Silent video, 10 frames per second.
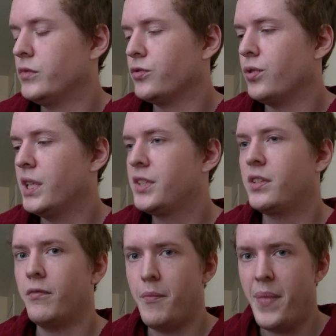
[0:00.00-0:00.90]

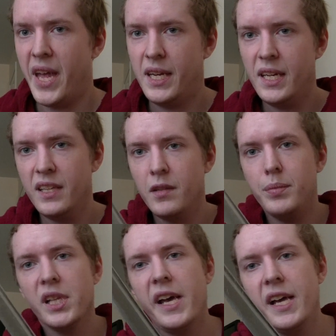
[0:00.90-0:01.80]
risk of bending the
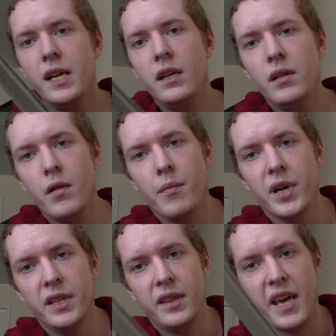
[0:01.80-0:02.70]
blade.
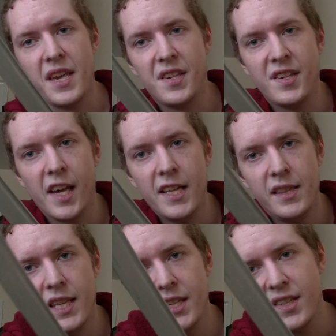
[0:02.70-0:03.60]
But they say
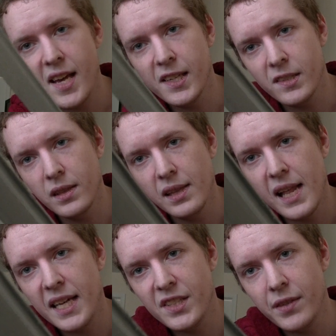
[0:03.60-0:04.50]
this has
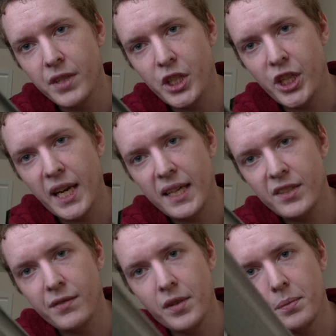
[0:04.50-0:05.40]
less of a
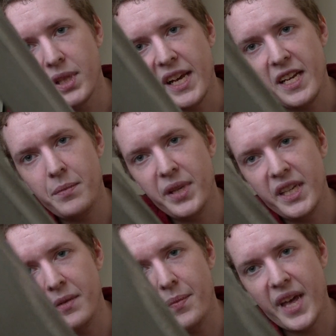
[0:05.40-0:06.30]
chance of the blade
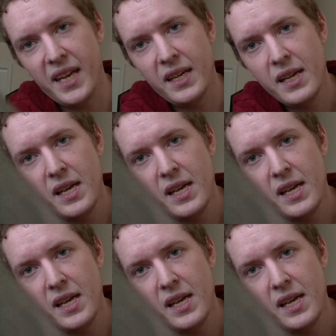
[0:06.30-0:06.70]
being bent